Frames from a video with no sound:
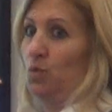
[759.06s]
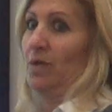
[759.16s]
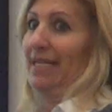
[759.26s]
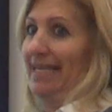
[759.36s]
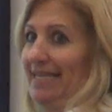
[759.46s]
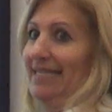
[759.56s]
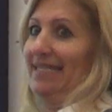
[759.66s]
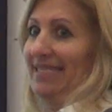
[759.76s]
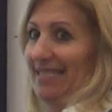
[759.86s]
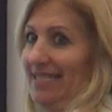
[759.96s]

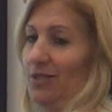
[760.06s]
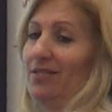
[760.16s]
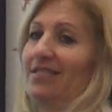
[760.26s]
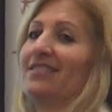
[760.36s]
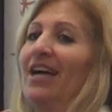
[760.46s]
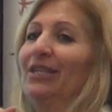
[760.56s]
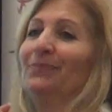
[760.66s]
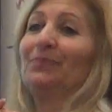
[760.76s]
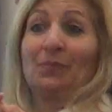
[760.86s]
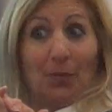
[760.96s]
$28,000 was
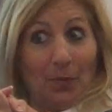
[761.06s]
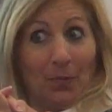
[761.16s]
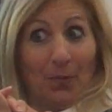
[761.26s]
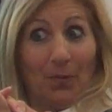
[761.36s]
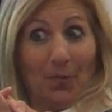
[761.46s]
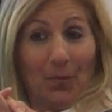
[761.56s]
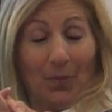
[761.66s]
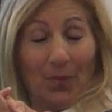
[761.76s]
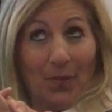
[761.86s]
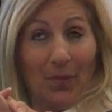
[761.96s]
the cost for that
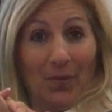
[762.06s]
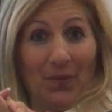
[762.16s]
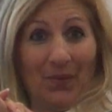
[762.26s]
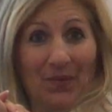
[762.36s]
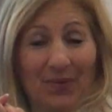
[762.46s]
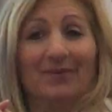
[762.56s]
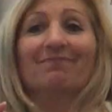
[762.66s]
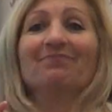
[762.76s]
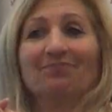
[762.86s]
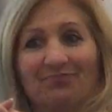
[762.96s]
total
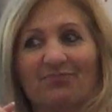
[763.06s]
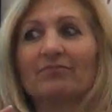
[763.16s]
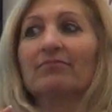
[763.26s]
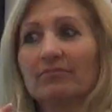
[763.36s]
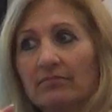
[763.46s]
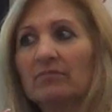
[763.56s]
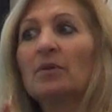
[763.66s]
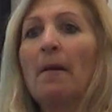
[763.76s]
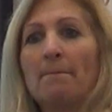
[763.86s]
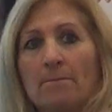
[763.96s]
reinstallment.
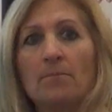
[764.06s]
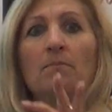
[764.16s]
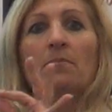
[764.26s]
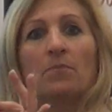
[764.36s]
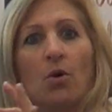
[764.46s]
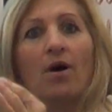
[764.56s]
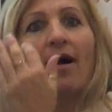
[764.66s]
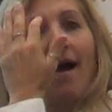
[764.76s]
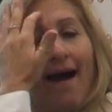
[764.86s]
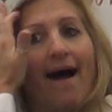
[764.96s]
That's a lot of
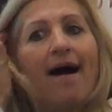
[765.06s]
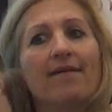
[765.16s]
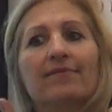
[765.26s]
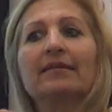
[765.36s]
cash.